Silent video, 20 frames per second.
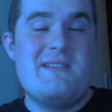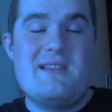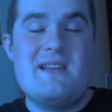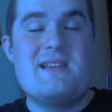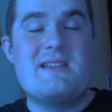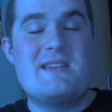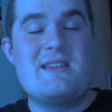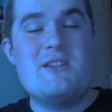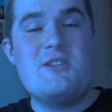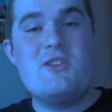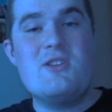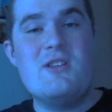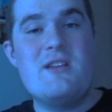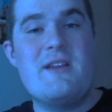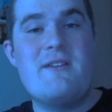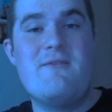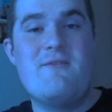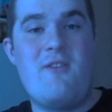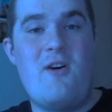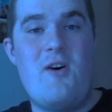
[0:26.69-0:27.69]

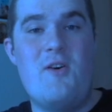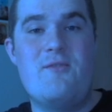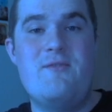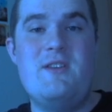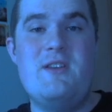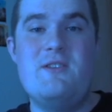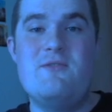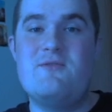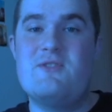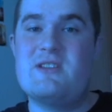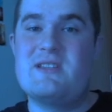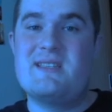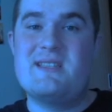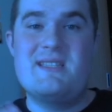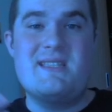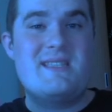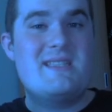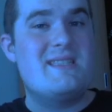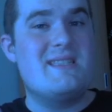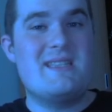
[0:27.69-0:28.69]
essentially involve you
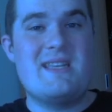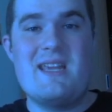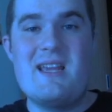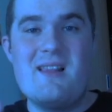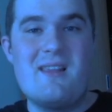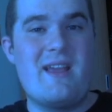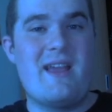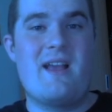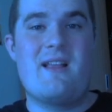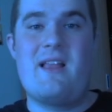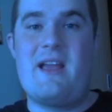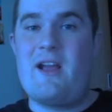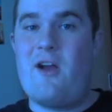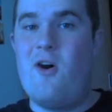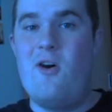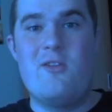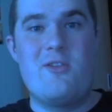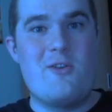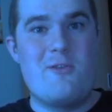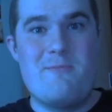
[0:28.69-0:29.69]
just stealing like
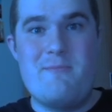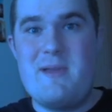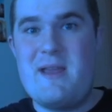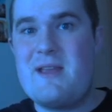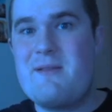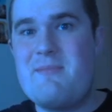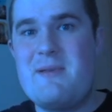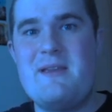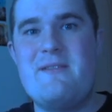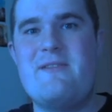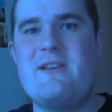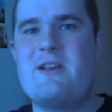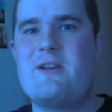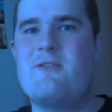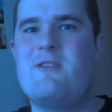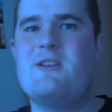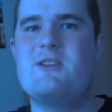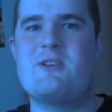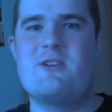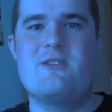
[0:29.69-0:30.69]
all their big beefy
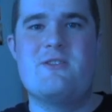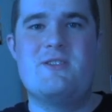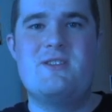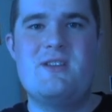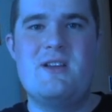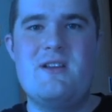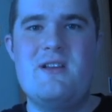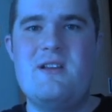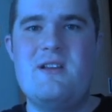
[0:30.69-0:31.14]
creatures.